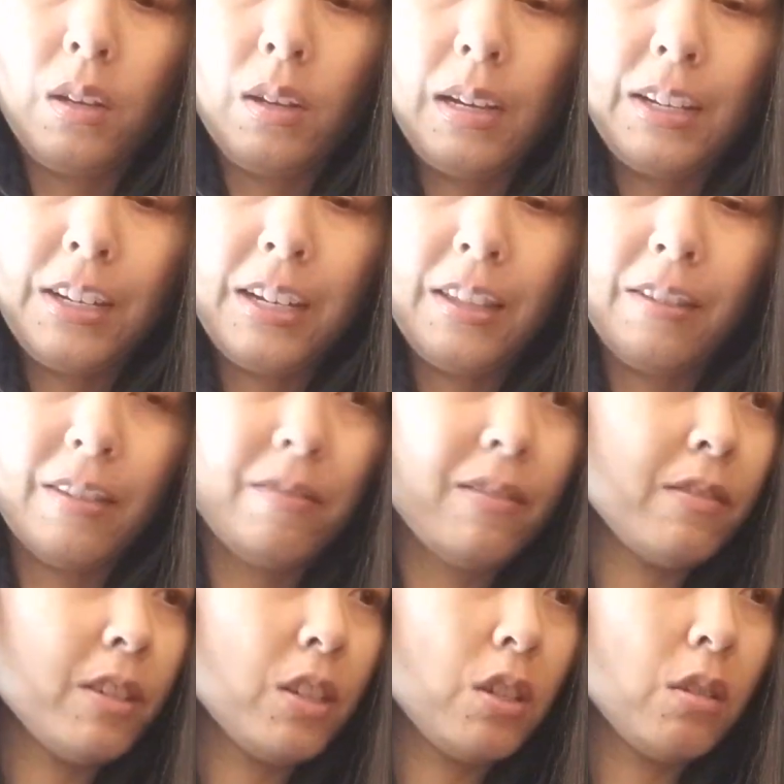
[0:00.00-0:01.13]
I had a green one
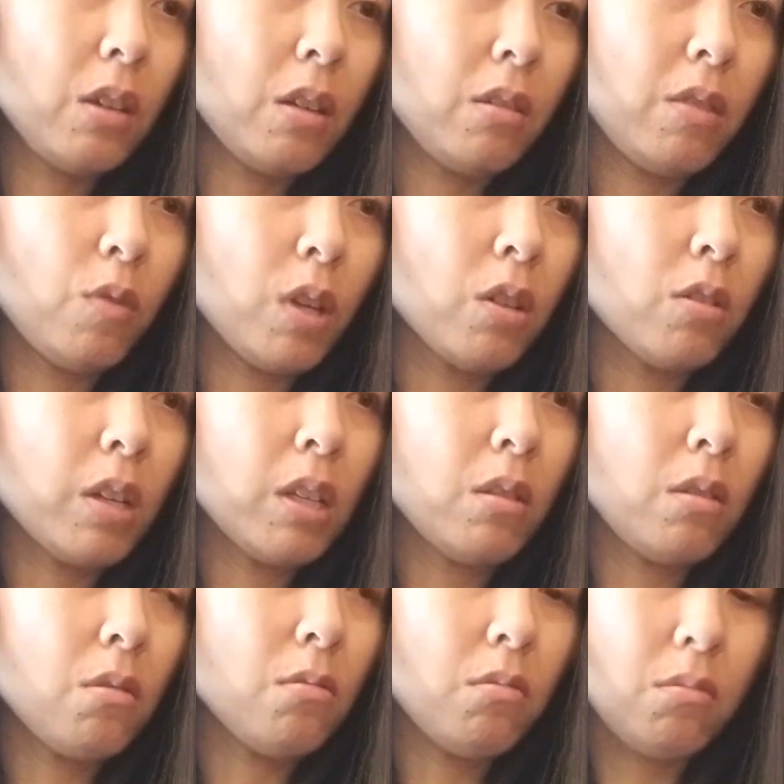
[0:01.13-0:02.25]
first too. I only one green
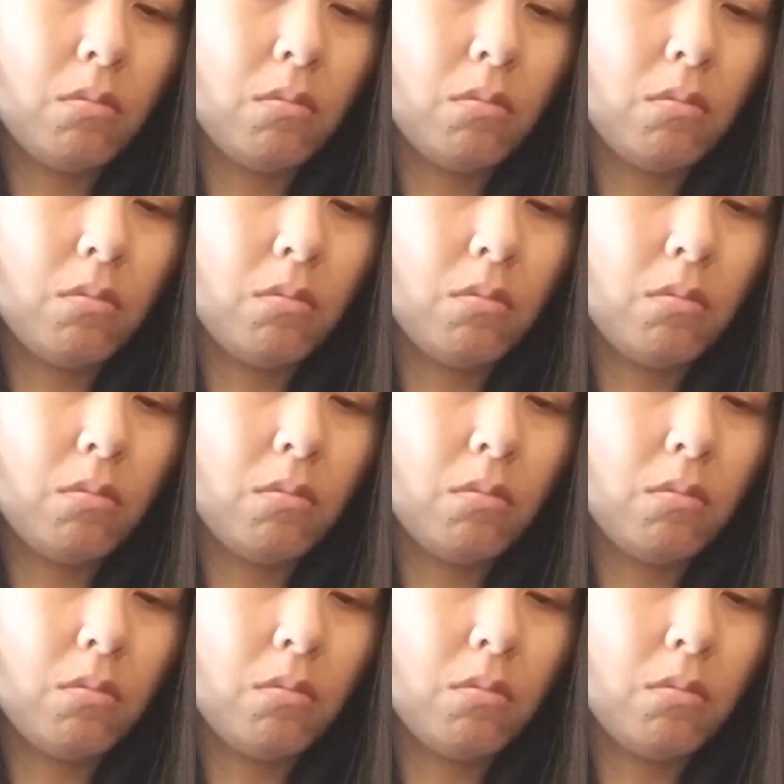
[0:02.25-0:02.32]
though.